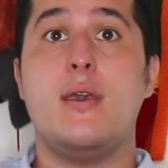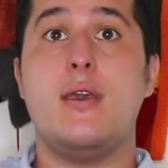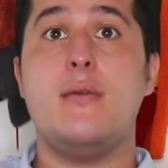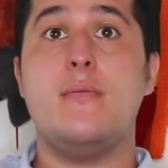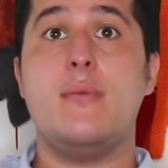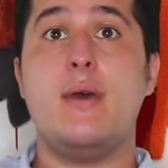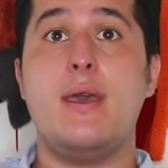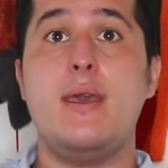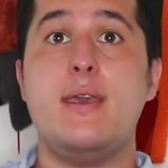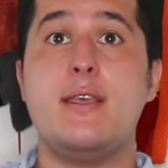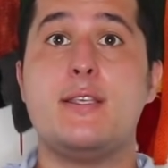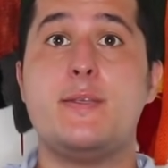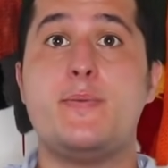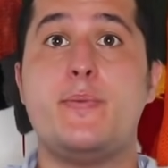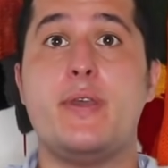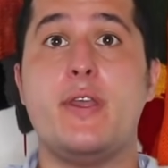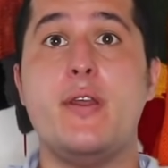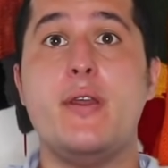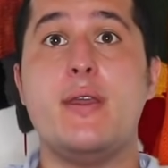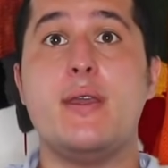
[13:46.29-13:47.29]
In my
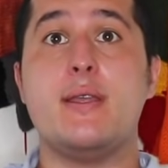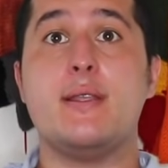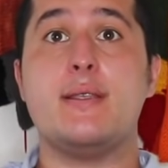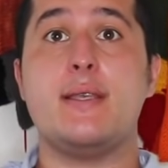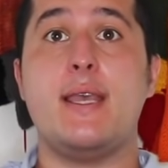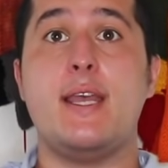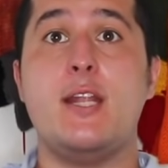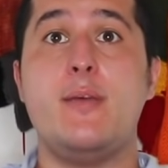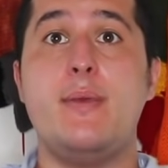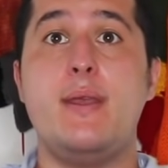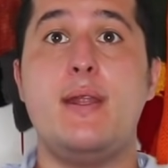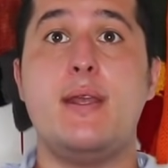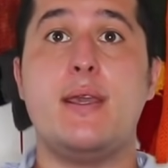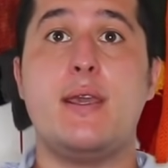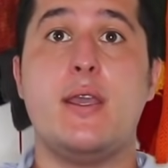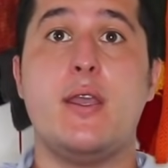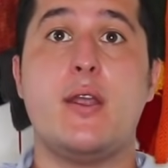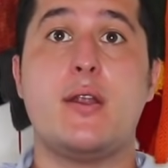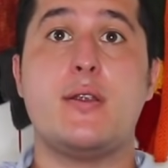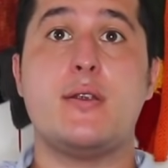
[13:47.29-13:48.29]
experience,
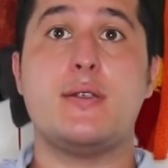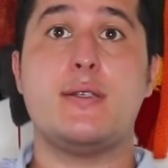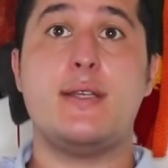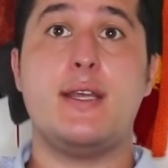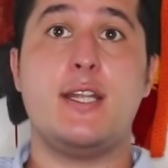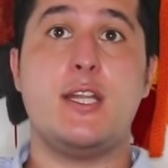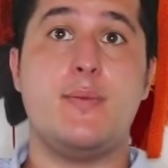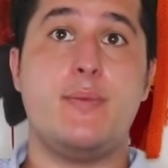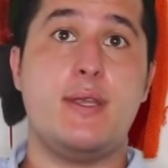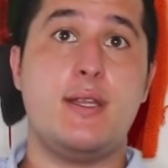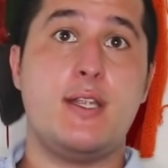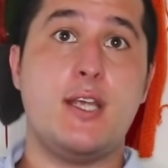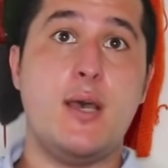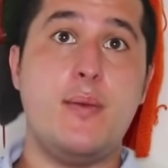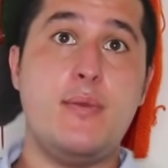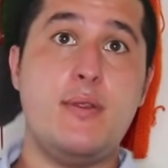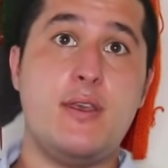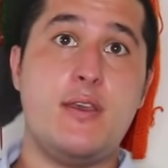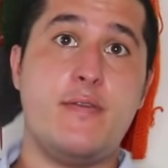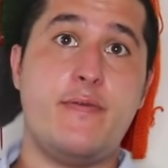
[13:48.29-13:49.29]
animated characters tend to be
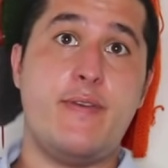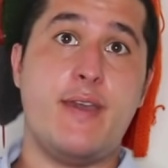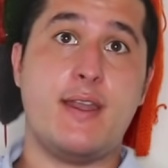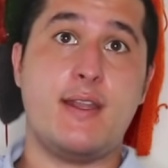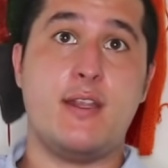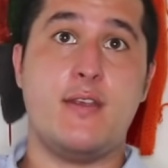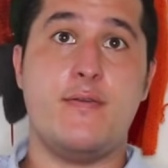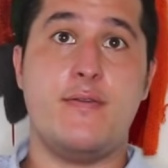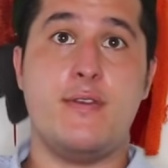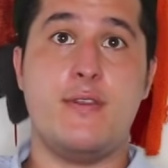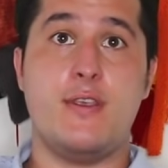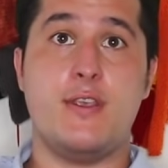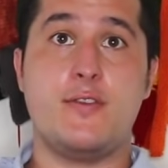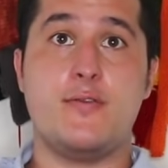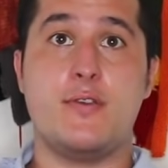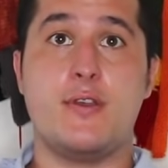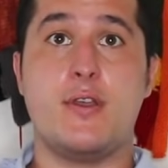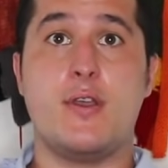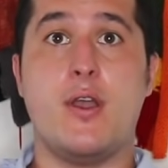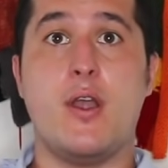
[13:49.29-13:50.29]
doubly effective in
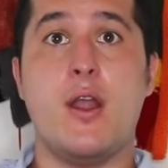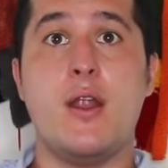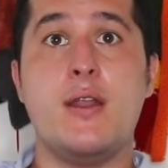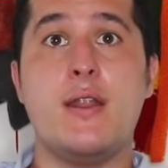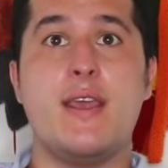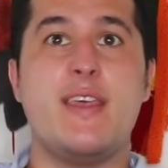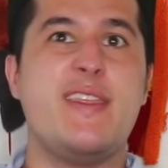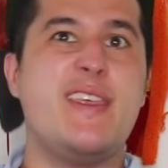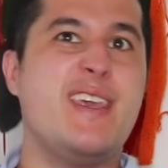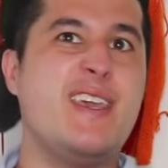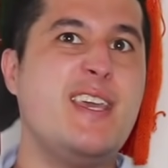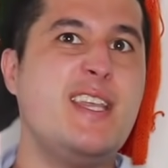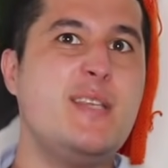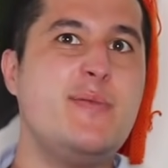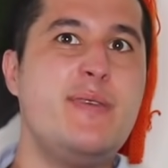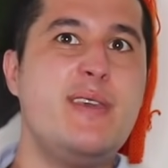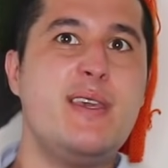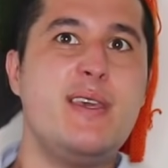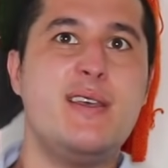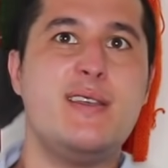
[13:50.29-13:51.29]
this regard, and I think
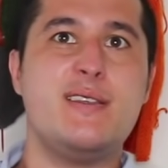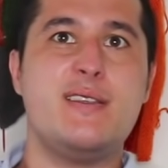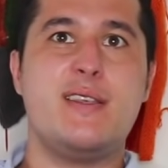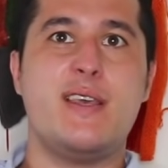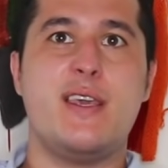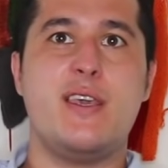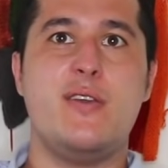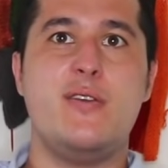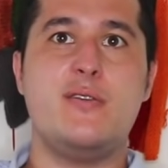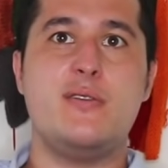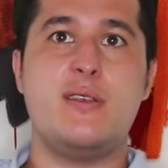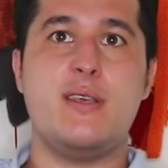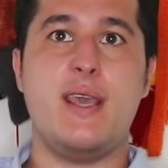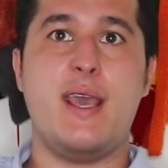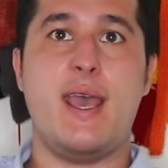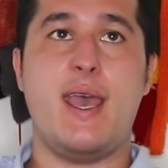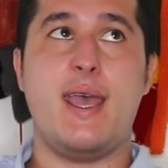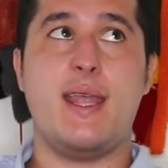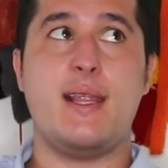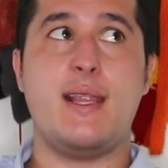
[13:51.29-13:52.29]
it's because they usually
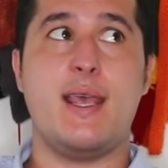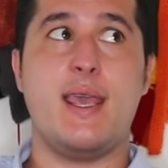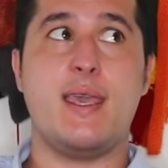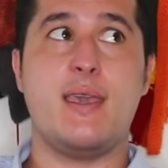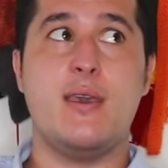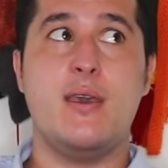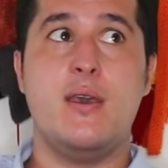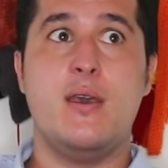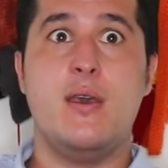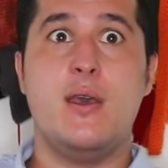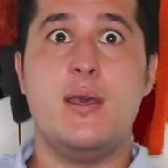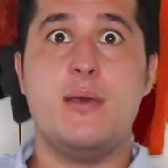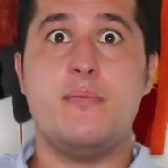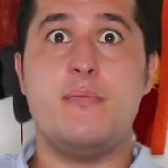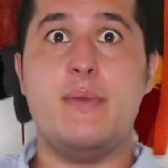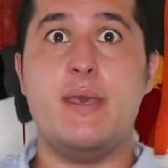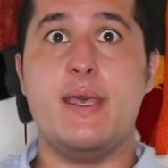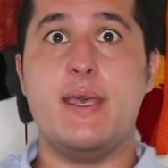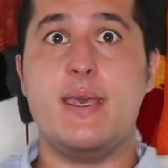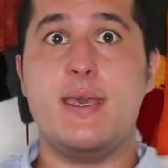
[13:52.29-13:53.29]
had like
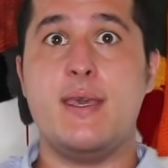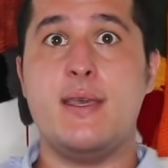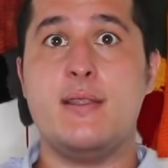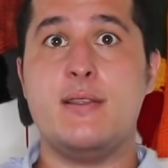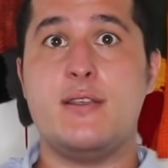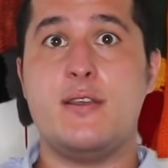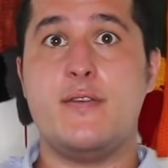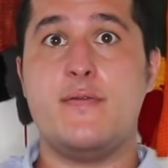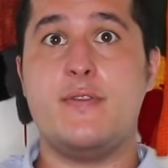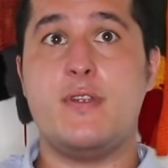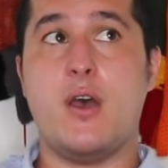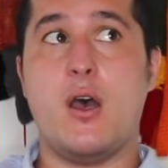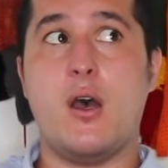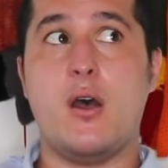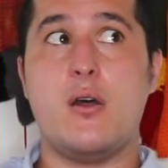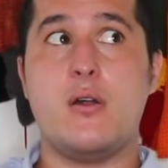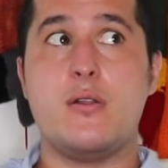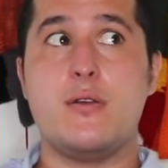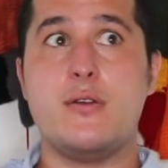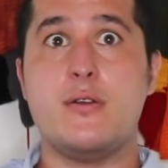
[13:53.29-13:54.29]
millions of
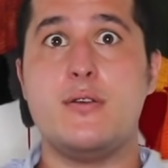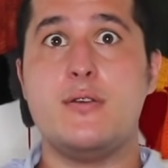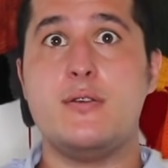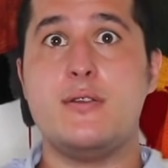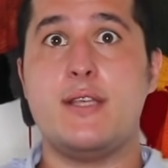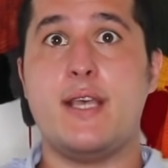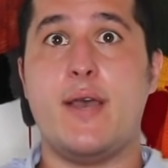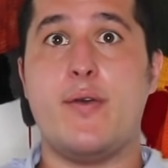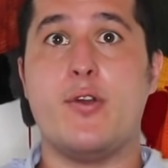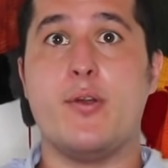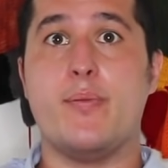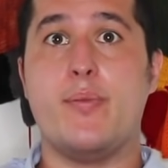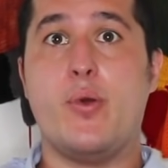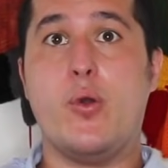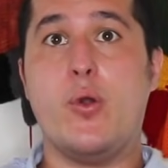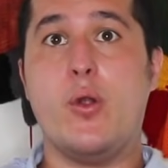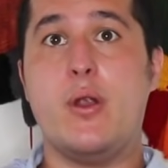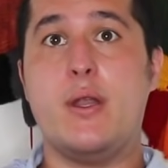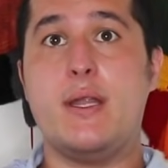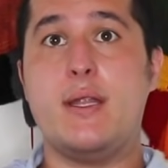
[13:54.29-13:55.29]
dollars that were
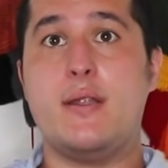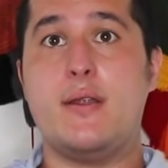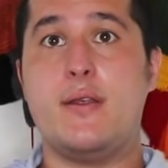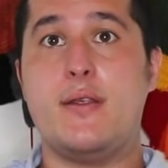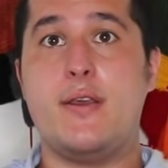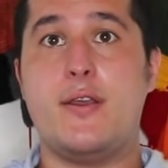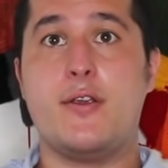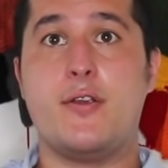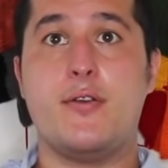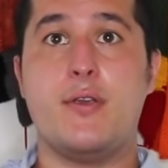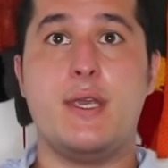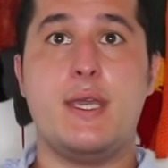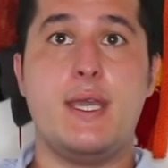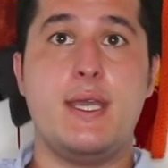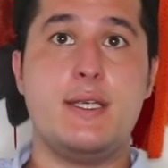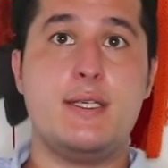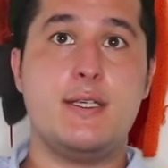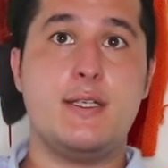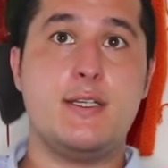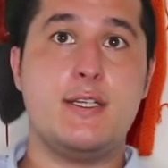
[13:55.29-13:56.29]
poured into their
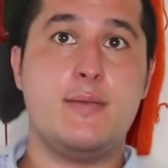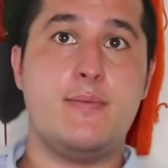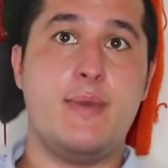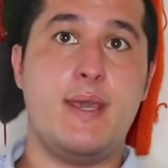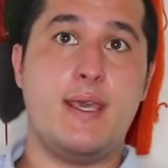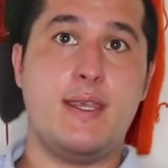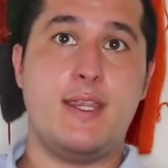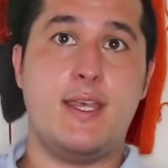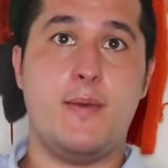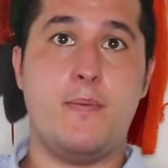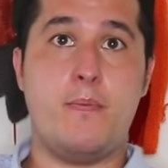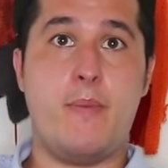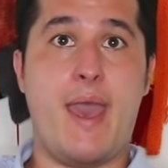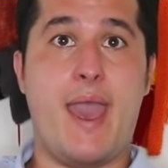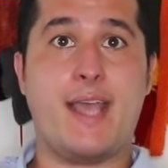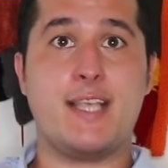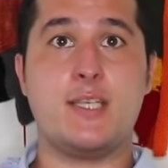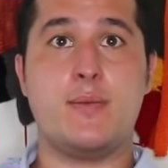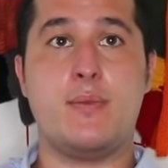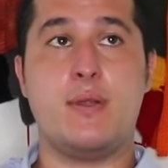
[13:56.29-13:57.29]
creation to make them
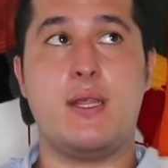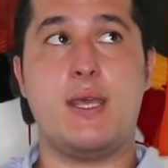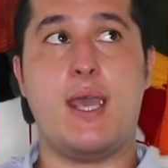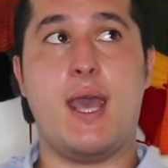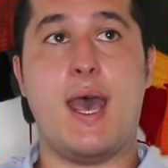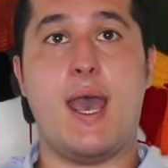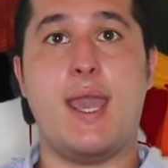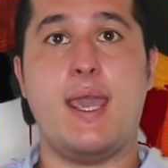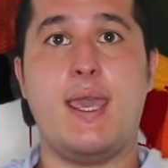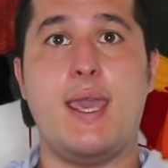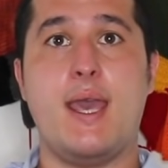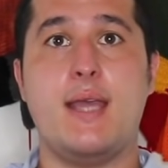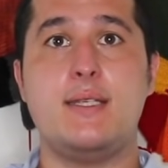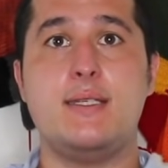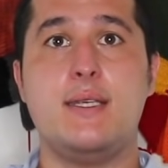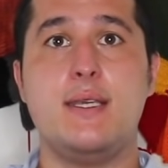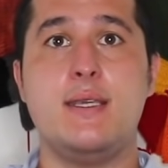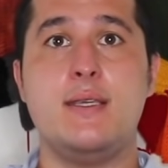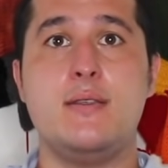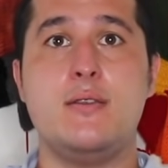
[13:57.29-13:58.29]
maximally
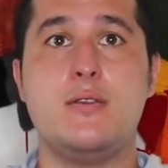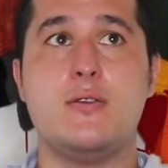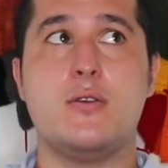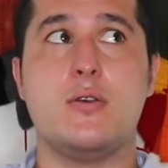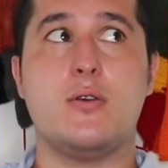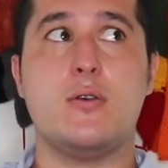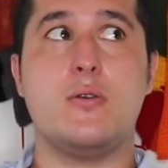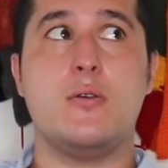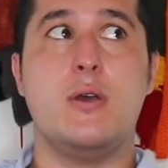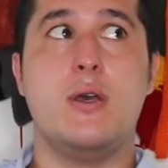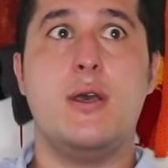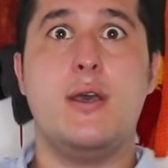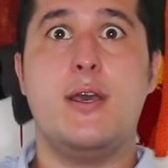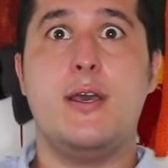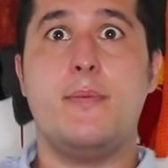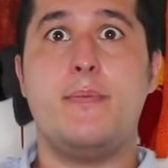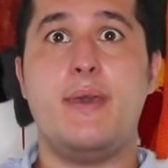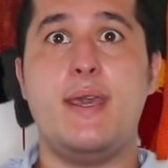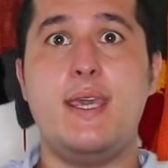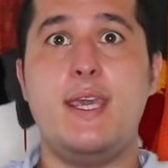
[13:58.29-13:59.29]
eye-catching, so
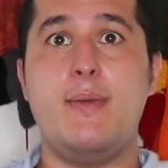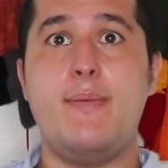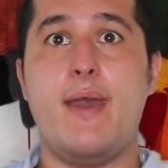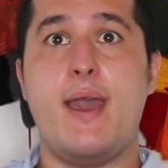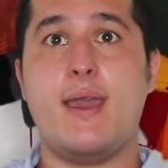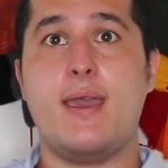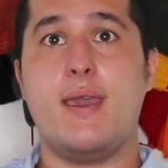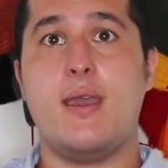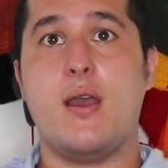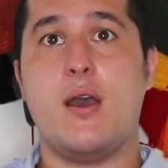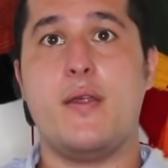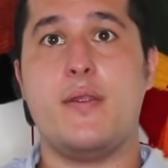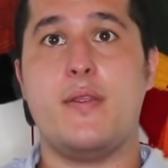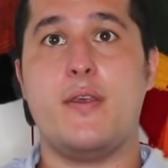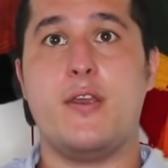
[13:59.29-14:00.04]
piggybacking on